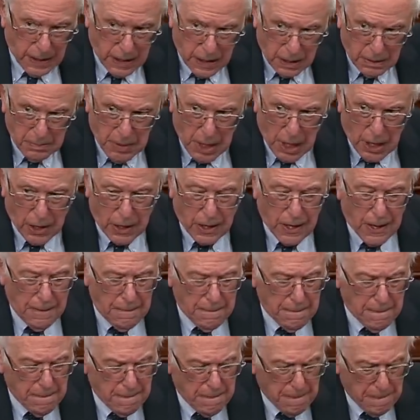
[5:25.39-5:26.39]
America
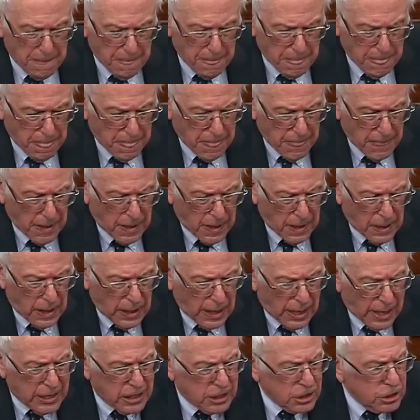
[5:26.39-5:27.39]

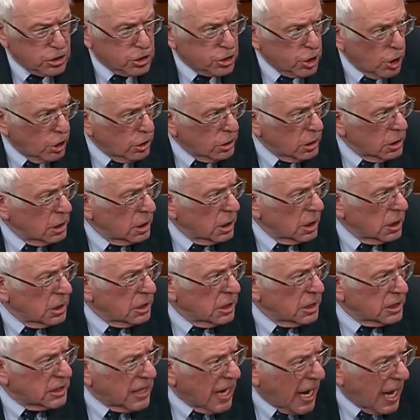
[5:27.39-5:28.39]
and is certainly the
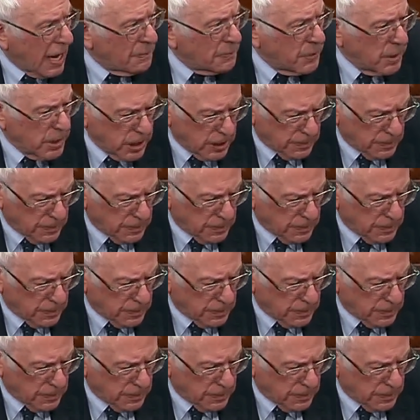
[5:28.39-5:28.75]
dominant